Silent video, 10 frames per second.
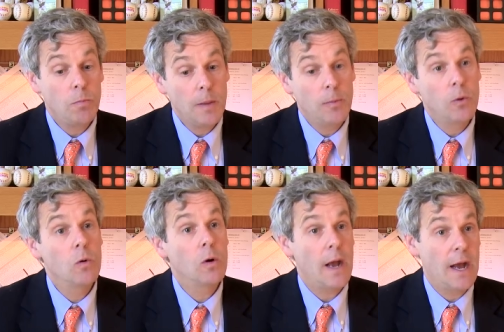people
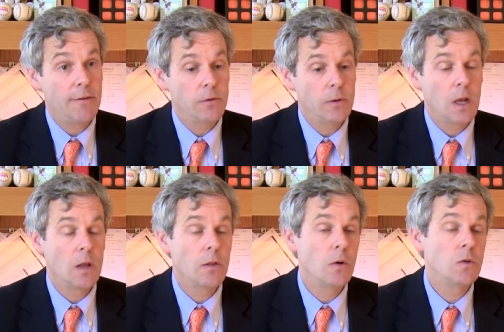who are affluent
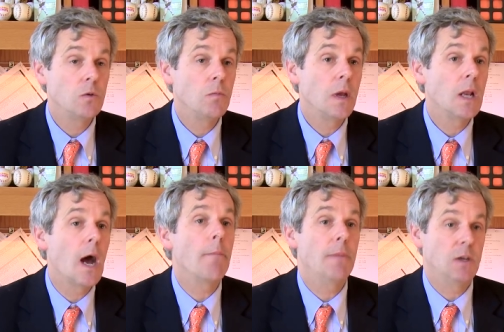and those who may
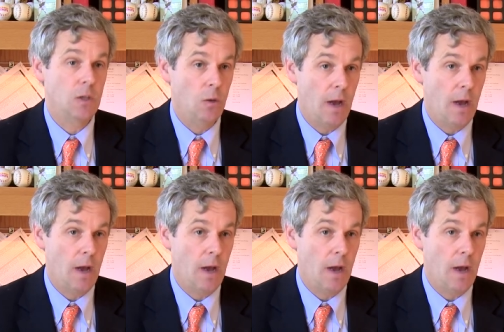not be so